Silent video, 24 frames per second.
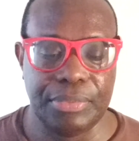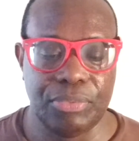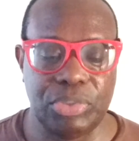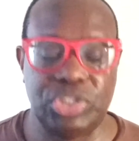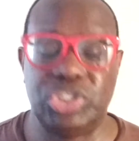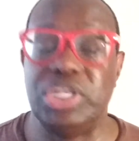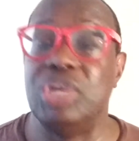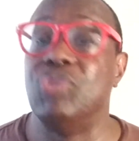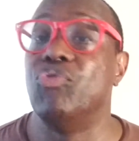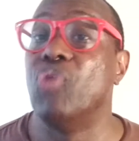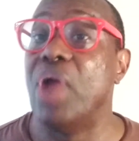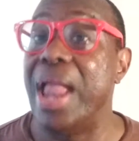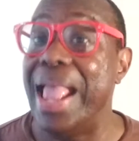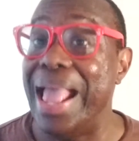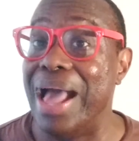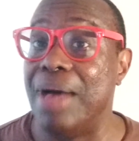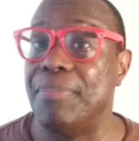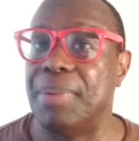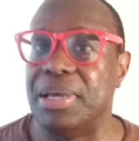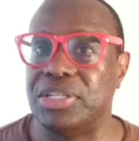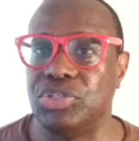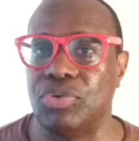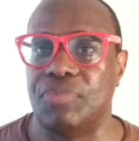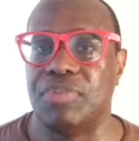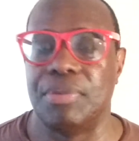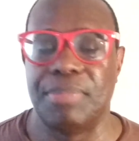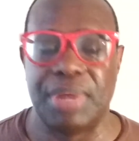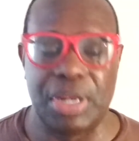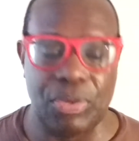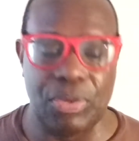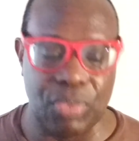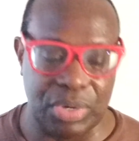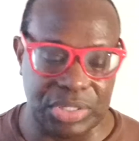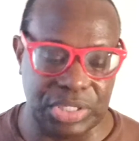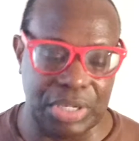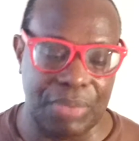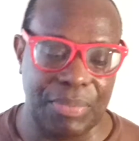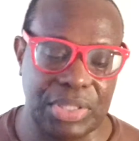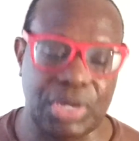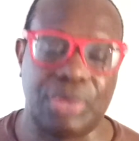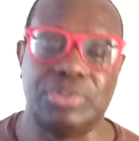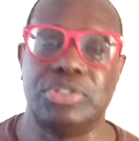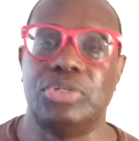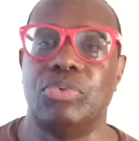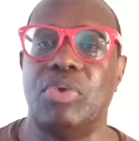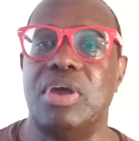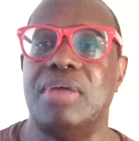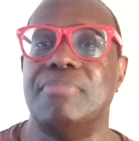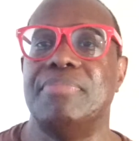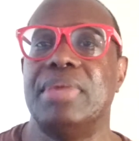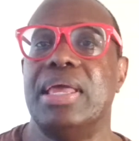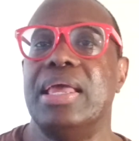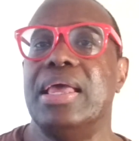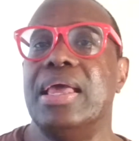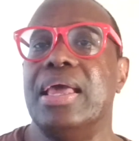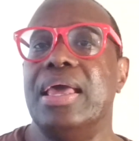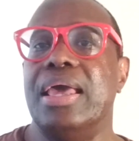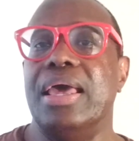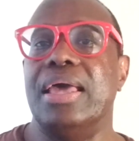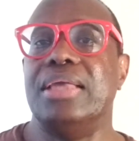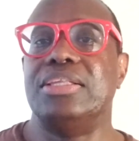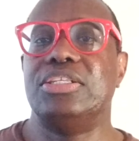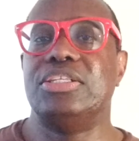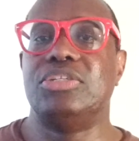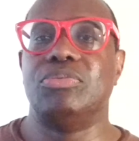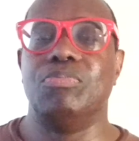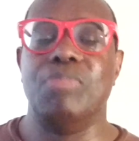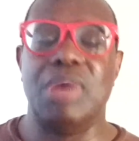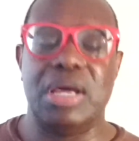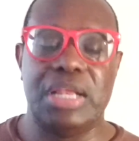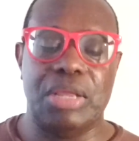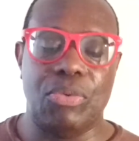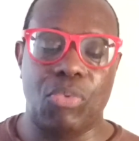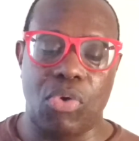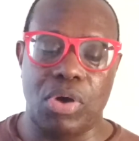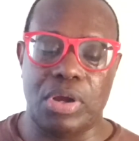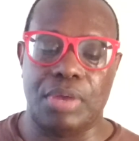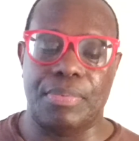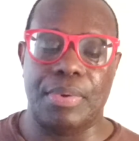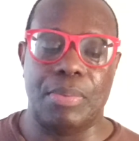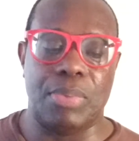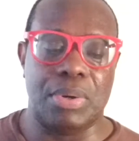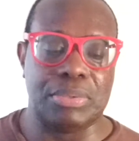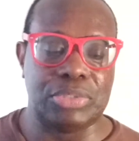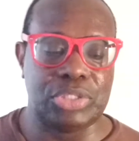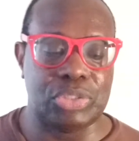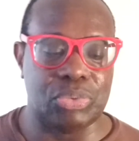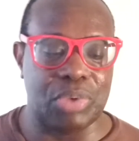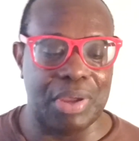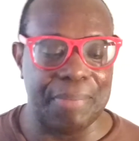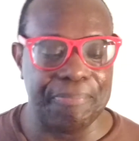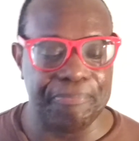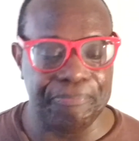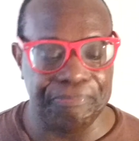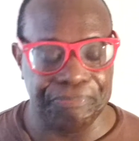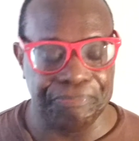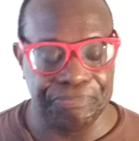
So they went to go swim. It's muddy water. We won't swim.